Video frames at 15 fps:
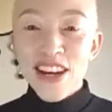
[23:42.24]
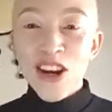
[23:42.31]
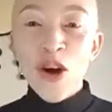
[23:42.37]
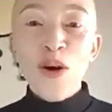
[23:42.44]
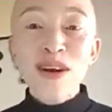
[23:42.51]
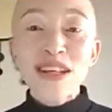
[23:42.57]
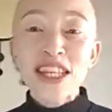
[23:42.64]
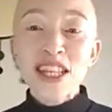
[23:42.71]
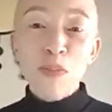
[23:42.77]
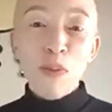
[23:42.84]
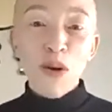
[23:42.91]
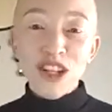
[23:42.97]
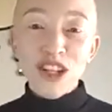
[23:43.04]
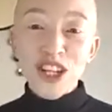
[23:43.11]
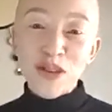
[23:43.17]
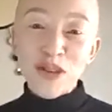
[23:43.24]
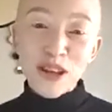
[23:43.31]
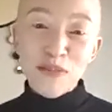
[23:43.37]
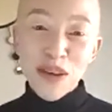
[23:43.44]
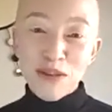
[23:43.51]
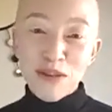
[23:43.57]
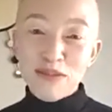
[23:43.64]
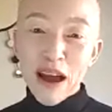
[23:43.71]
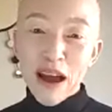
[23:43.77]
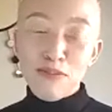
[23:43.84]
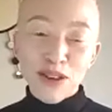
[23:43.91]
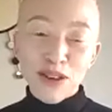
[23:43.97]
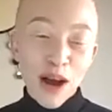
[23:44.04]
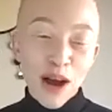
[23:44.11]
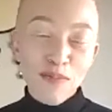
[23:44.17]
No, it wasn't a Porsche. It was a
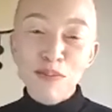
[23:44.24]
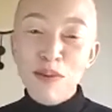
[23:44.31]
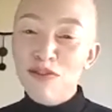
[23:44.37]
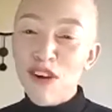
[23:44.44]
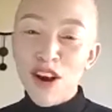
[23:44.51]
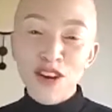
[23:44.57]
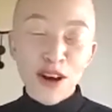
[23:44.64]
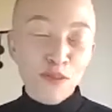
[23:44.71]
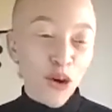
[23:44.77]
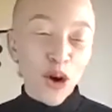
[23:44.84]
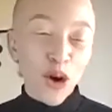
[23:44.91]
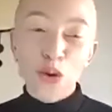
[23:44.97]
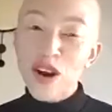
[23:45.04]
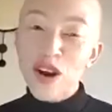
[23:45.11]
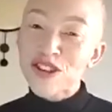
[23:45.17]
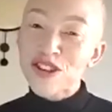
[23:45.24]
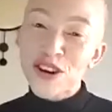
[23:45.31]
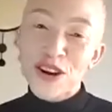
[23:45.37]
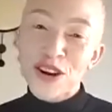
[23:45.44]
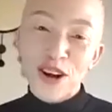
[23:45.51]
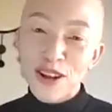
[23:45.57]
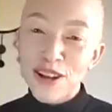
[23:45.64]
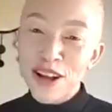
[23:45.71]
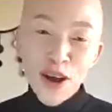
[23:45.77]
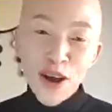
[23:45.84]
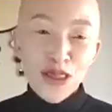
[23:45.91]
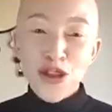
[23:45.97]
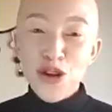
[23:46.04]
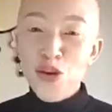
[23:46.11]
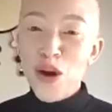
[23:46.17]
BMW. I'm a Bavaria Motorworks girl
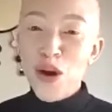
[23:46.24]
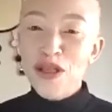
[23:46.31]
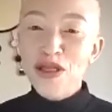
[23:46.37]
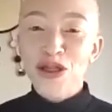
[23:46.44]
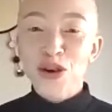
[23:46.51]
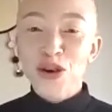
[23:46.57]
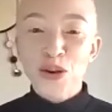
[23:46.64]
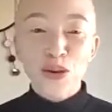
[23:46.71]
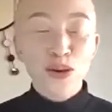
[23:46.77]
through and through.